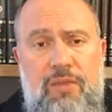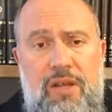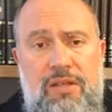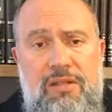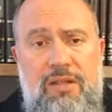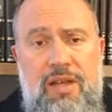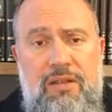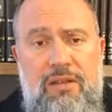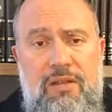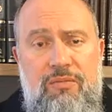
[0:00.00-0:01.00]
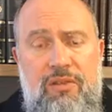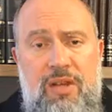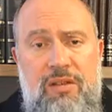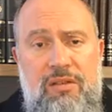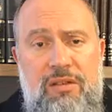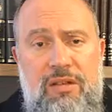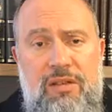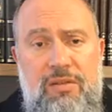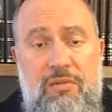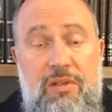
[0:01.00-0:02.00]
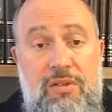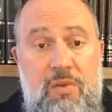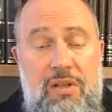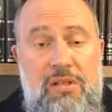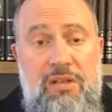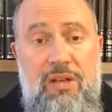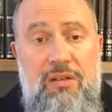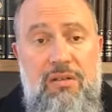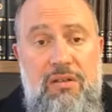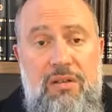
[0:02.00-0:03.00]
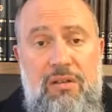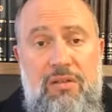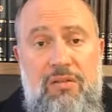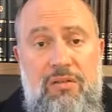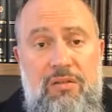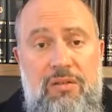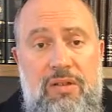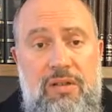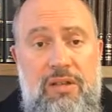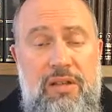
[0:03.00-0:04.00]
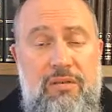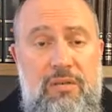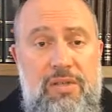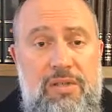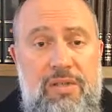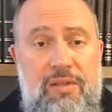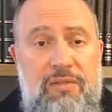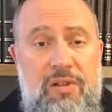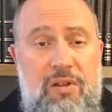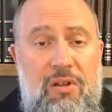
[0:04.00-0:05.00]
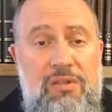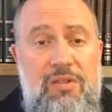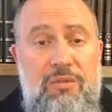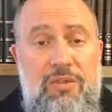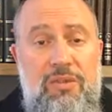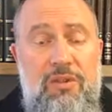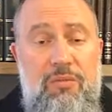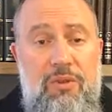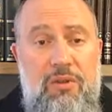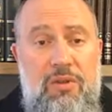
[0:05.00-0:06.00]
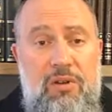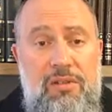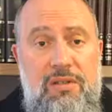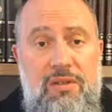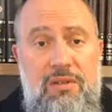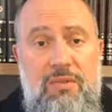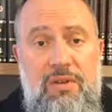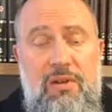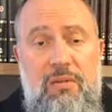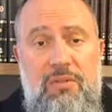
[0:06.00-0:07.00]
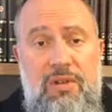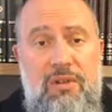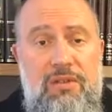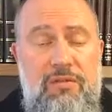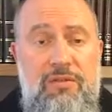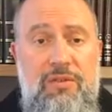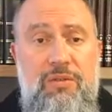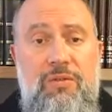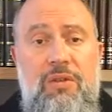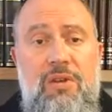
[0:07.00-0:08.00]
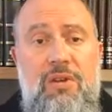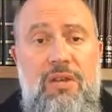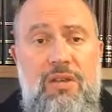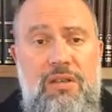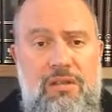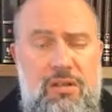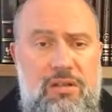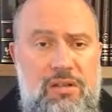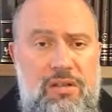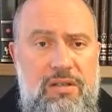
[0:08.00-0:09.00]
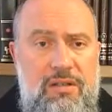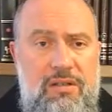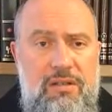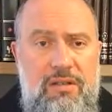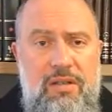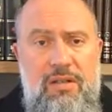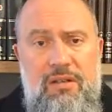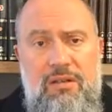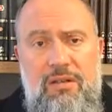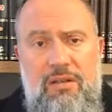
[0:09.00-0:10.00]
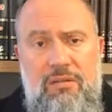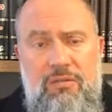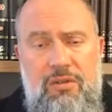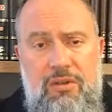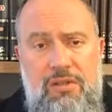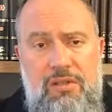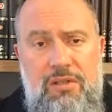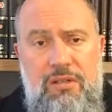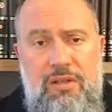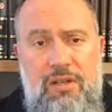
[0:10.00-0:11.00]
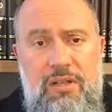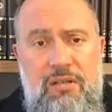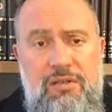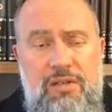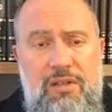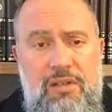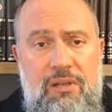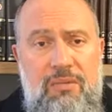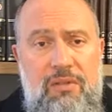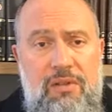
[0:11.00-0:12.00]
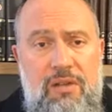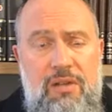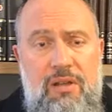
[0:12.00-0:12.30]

placed together and pronounced as it were as one sound, or in other words, a consonant which is not a pure consonant but a combination of two, is not considered a Hebrew consonant. And he gives the example